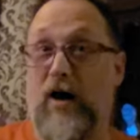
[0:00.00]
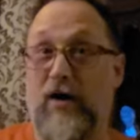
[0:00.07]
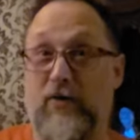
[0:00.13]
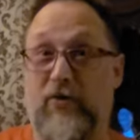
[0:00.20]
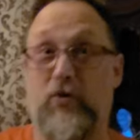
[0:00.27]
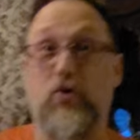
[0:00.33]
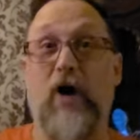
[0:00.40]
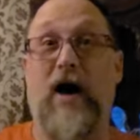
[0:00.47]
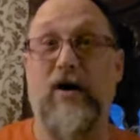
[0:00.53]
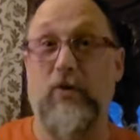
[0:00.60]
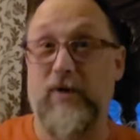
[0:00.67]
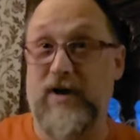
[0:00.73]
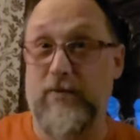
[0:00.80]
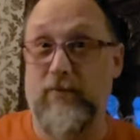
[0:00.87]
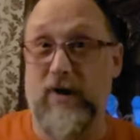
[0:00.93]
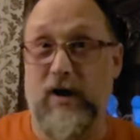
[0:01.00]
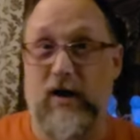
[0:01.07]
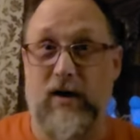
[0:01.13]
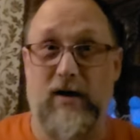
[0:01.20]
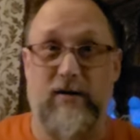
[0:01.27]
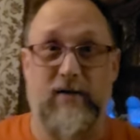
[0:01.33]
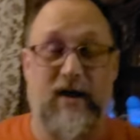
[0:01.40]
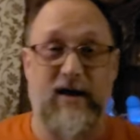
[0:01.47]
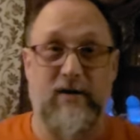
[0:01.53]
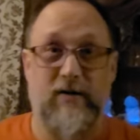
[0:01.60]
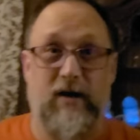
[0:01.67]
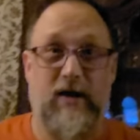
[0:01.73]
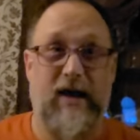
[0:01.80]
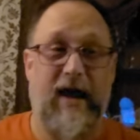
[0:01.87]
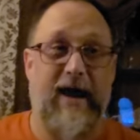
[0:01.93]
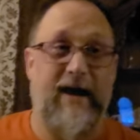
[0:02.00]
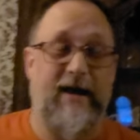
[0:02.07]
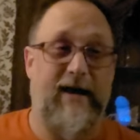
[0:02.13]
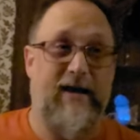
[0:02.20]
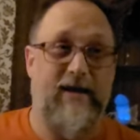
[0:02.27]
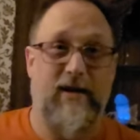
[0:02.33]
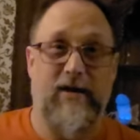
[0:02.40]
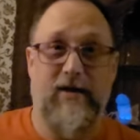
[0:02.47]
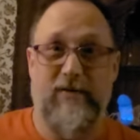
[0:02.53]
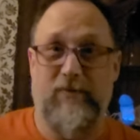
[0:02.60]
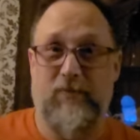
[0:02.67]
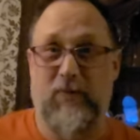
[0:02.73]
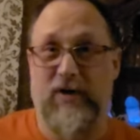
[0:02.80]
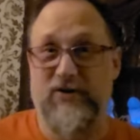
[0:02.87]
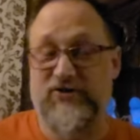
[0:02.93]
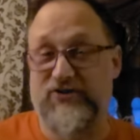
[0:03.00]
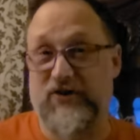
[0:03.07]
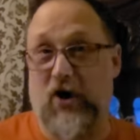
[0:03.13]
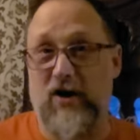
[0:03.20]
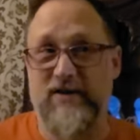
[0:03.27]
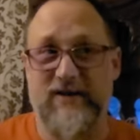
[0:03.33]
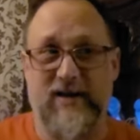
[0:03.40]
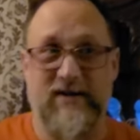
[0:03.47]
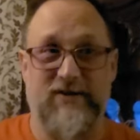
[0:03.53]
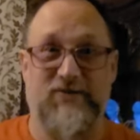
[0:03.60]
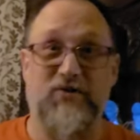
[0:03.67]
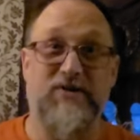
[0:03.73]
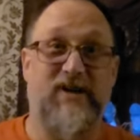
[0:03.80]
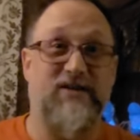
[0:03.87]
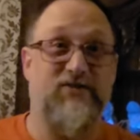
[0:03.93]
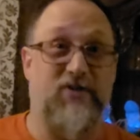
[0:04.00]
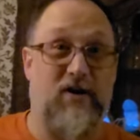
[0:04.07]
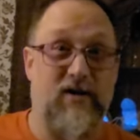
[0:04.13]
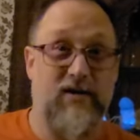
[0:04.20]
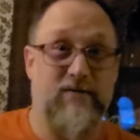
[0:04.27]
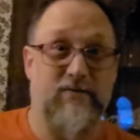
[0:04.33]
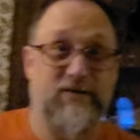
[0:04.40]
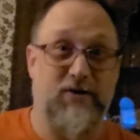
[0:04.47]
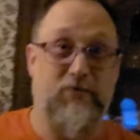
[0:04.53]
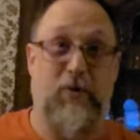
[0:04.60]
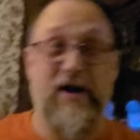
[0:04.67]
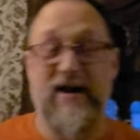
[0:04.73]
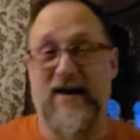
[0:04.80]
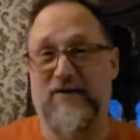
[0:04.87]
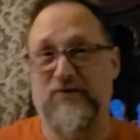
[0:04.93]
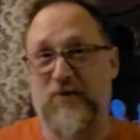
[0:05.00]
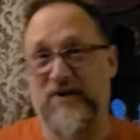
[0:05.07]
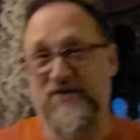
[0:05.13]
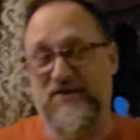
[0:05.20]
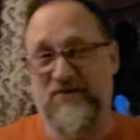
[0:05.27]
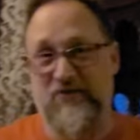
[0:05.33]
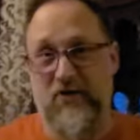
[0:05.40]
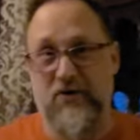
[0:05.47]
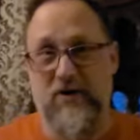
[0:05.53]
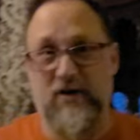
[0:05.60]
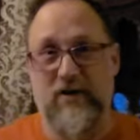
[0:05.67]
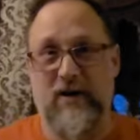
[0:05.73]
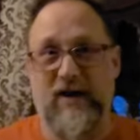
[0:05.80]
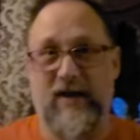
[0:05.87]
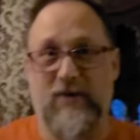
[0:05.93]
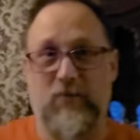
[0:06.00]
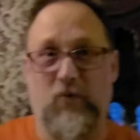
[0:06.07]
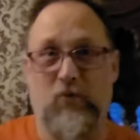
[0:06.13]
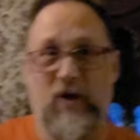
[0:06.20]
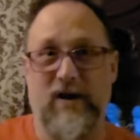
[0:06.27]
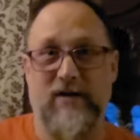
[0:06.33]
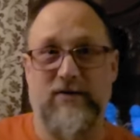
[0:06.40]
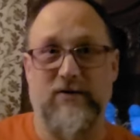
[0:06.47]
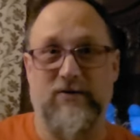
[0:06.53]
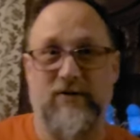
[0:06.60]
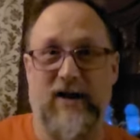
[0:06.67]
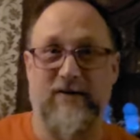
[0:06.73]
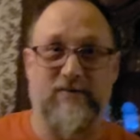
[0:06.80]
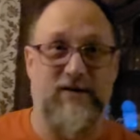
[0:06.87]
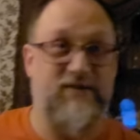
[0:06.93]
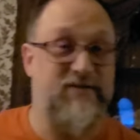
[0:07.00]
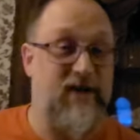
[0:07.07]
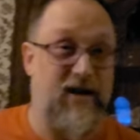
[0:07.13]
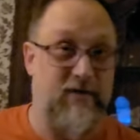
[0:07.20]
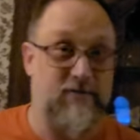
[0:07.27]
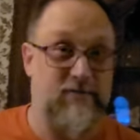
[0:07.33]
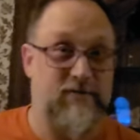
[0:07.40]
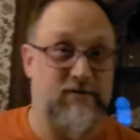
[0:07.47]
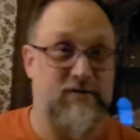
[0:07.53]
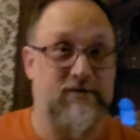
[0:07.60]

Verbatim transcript: uh, through Halloween uh, night, and it, it starts at, as soon as it gets dark. So right now it's around six thirty, and we'll run it till at least ten.